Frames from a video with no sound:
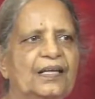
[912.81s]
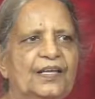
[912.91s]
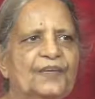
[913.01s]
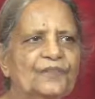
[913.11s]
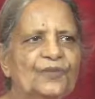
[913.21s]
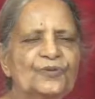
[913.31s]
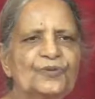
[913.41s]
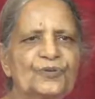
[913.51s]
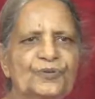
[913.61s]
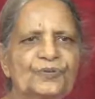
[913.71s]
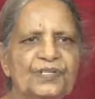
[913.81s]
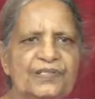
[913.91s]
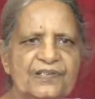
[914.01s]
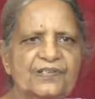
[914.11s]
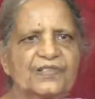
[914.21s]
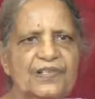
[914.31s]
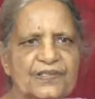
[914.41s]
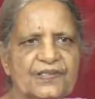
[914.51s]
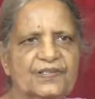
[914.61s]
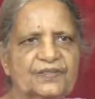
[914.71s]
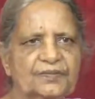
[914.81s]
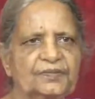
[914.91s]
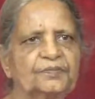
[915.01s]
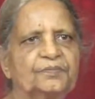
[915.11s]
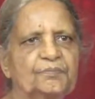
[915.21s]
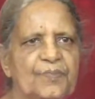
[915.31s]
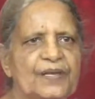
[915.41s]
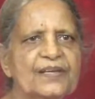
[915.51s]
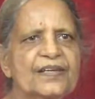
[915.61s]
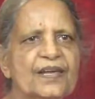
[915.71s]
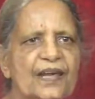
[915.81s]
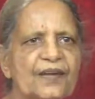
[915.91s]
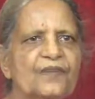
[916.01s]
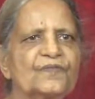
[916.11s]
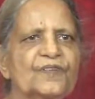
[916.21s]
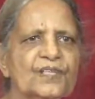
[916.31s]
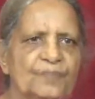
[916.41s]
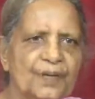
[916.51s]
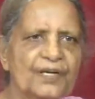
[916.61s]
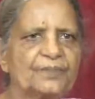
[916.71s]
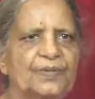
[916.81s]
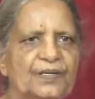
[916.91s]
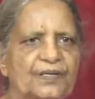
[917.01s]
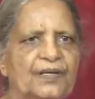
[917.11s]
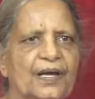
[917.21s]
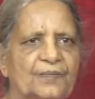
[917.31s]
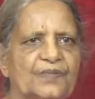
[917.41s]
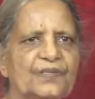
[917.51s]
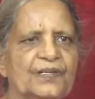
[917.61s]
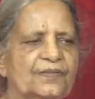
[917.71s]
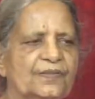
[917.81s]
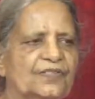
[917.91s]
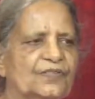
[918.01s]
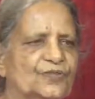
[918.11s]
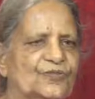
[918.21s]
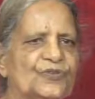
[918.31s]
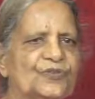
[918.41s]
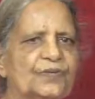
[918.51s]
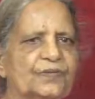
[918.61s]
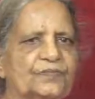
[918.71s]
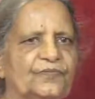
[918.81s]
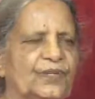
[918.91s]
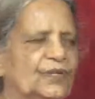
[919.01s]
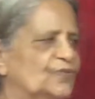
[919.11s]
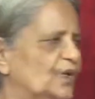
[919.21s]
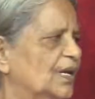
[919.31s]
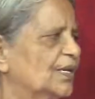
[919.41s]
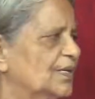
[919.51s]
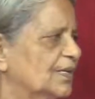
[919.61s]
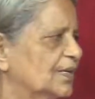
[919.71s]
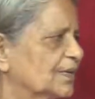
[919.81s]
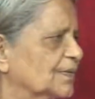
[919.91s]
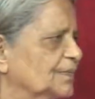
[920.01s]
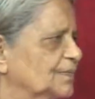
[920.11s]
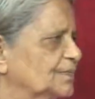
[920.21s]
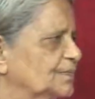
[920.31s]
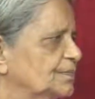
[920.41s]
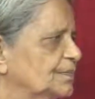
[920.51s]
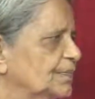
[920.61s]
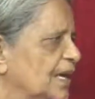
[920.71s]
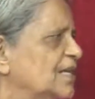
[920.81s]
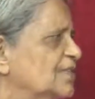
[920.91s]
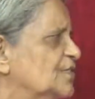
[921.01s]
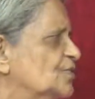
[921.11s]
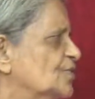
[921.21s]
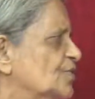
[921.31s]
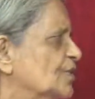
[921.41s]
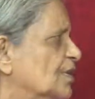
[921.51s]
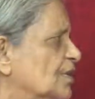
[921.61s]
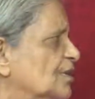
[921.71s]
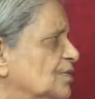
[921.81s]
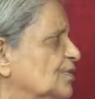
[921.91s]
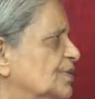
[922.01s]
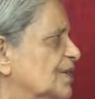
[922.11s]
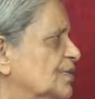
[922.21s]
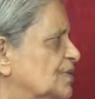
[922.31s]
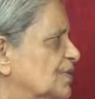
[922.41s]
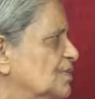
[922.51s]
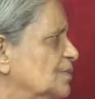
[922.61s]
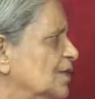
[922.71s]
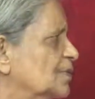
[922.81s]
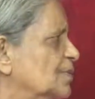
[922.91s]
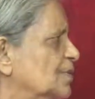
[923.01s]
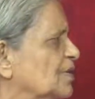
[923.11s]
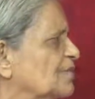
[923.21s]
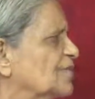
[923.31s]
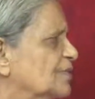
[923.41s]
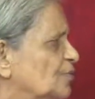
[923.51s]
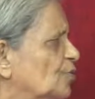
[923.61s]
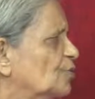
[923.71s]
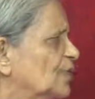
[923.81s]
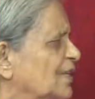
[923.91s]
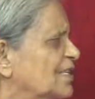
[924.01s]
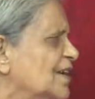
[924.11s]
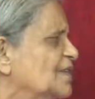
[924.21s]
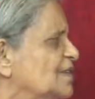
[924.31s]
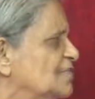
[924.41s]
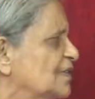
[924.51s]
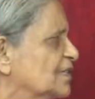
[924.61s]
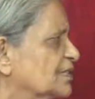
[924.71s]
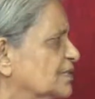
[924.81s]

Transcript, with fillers: if you don't insist being a head of the department, I mean, say the situation where you are leading, any situation, not head of the department, mm-hmm. if at home, any, anywhere,